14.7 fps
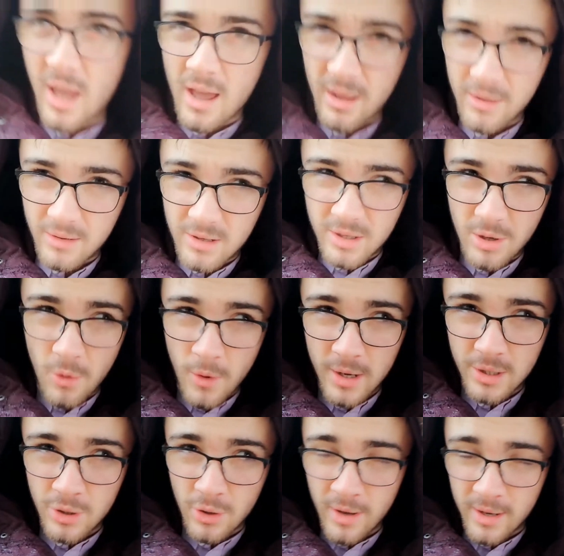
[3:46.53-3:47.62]
get a quick
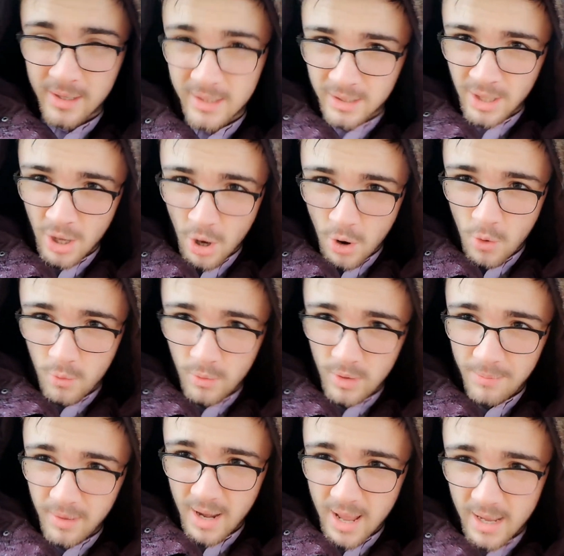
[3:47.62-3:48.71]
shot here because it's the only
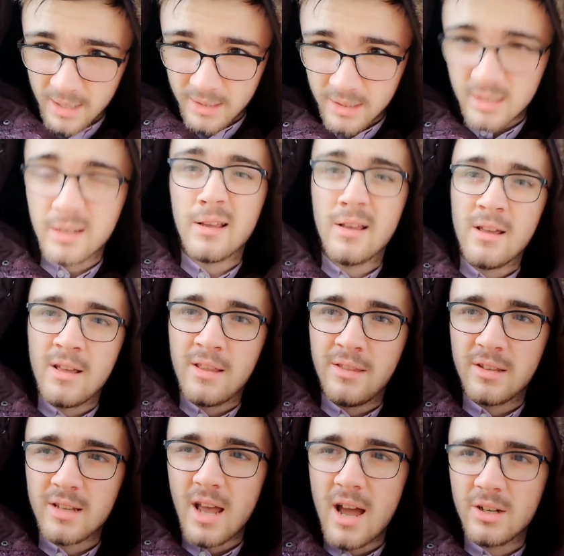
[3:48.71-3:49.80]
place
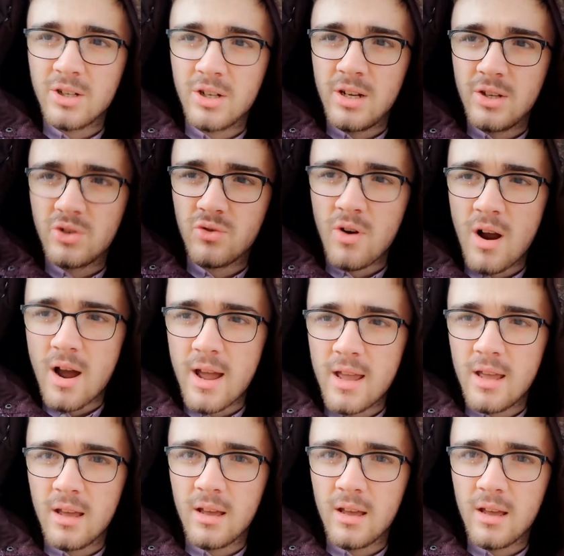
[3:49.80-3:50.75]
that's actually dry.